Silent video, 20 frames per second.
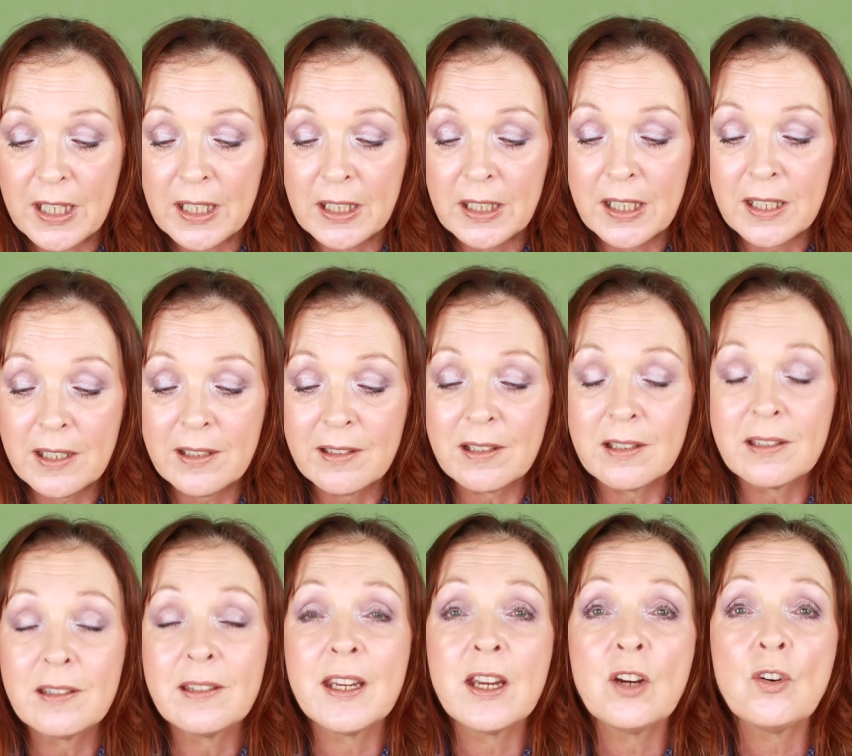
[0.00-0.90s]
It
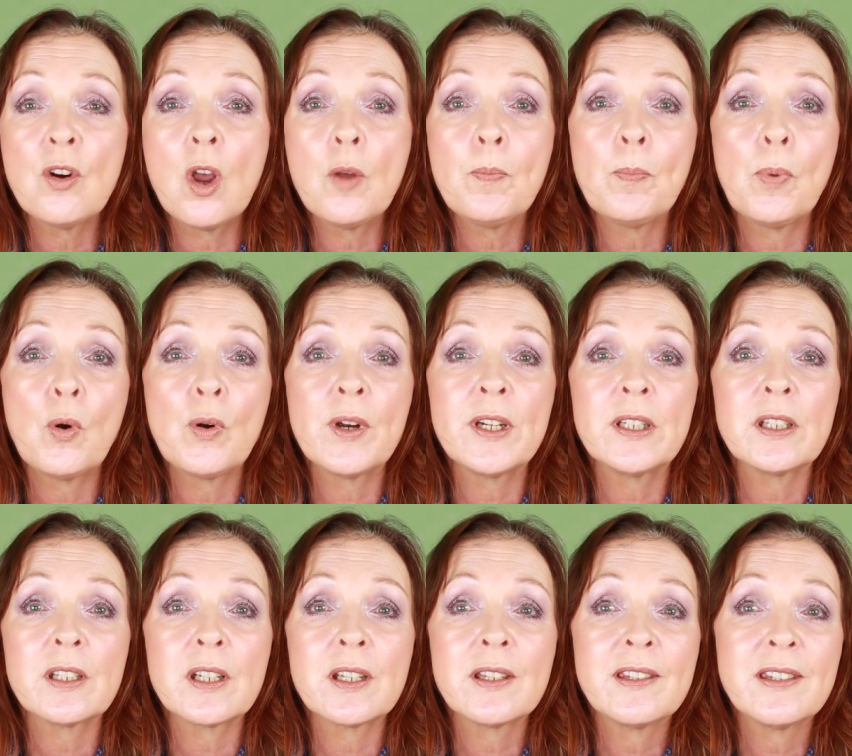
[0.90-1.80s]
is
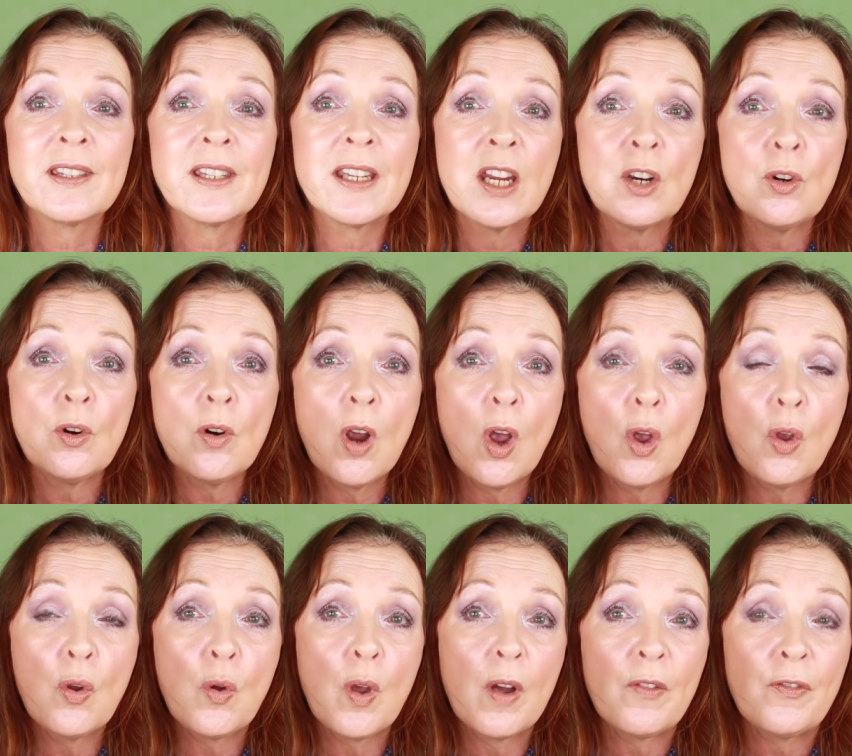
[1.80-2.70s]

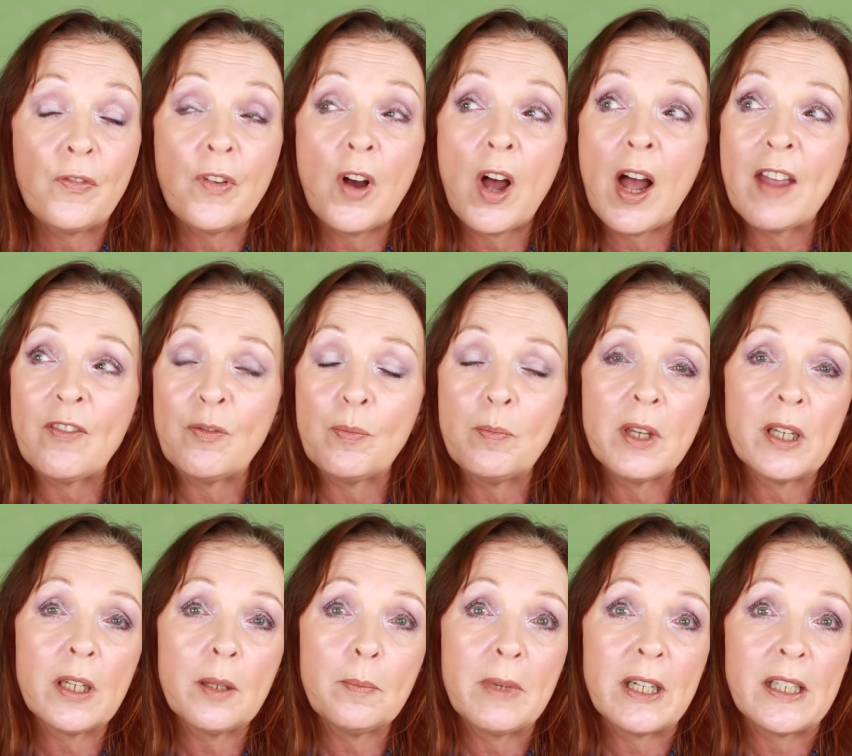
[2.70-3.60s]
0.05
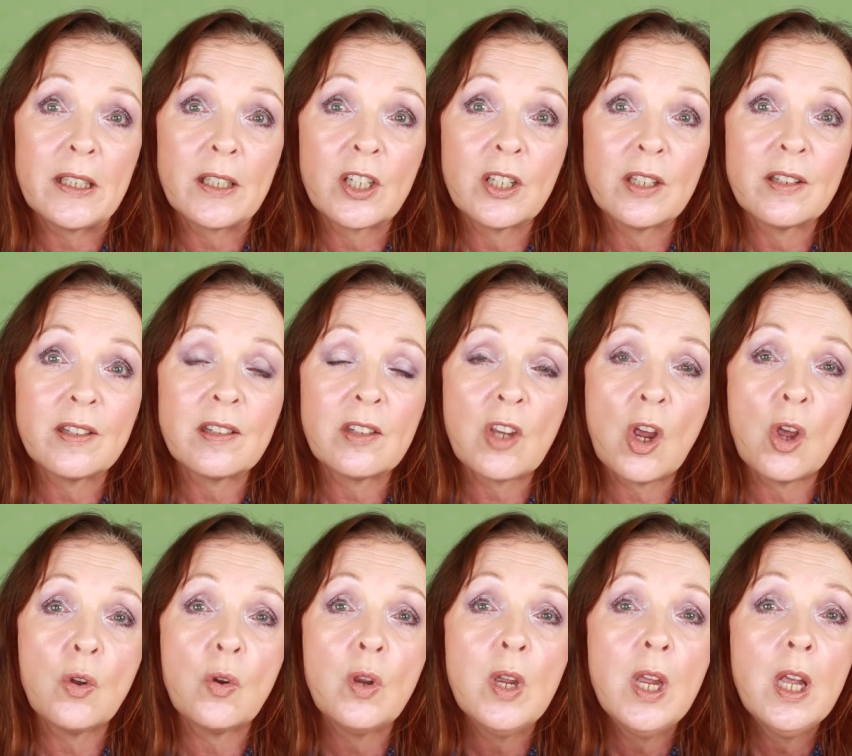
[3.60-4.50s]
millimeters,
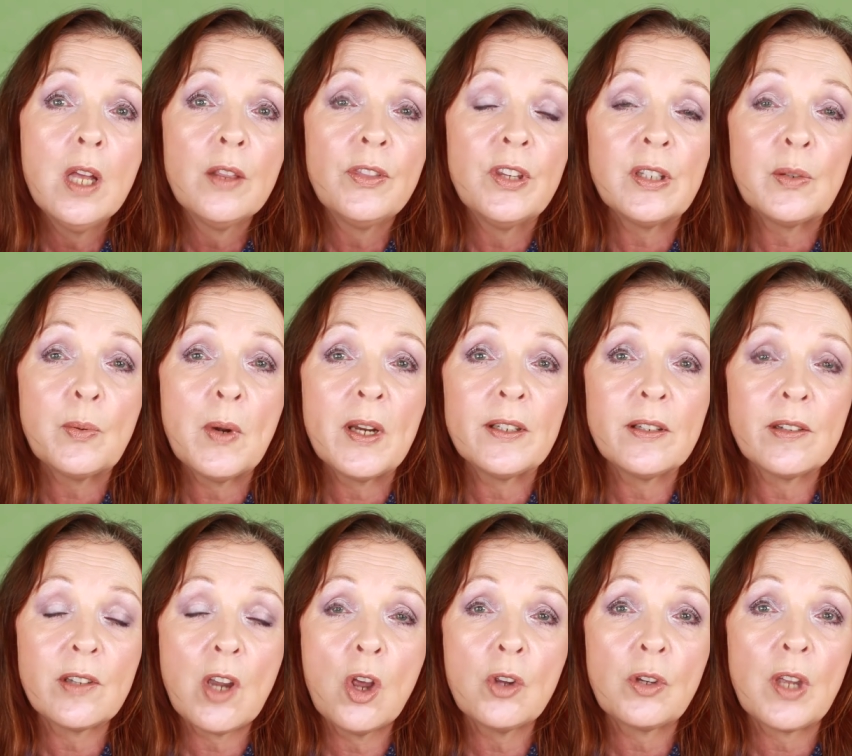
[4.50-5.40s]
so this one
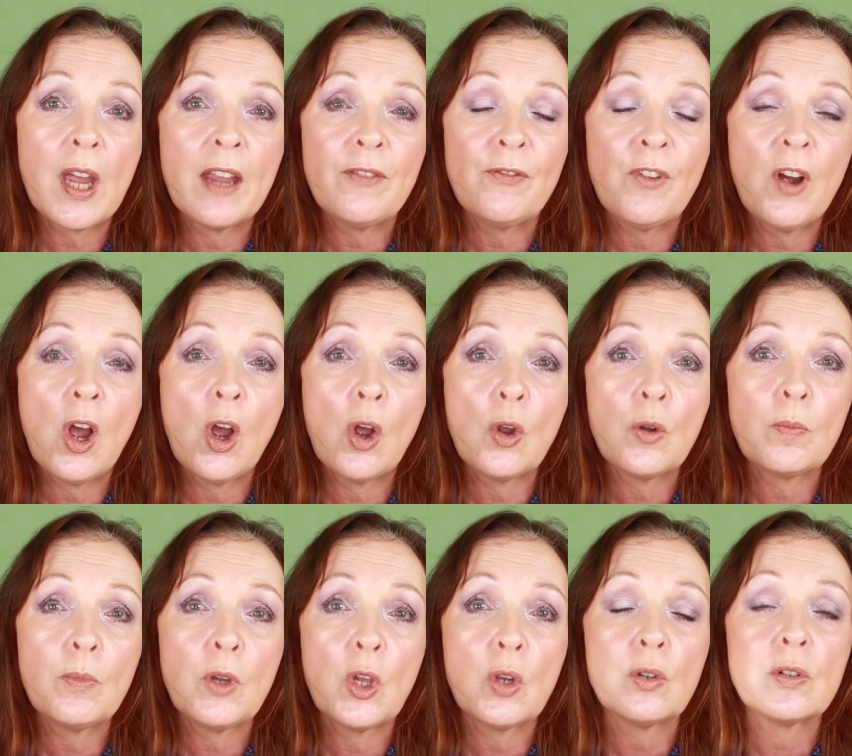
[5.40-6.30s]
is okay for
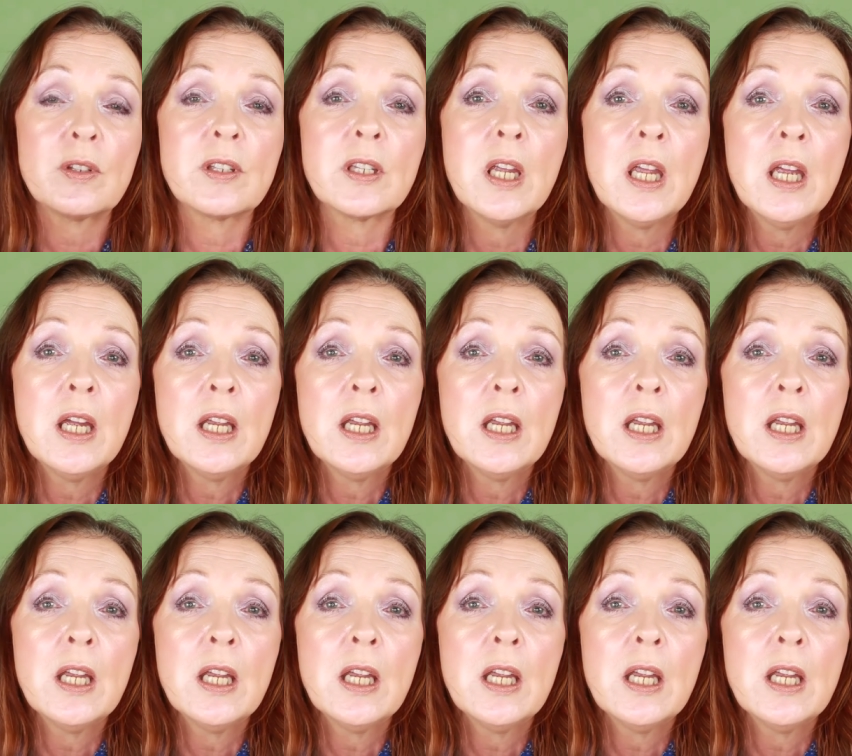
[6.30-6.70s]
home use.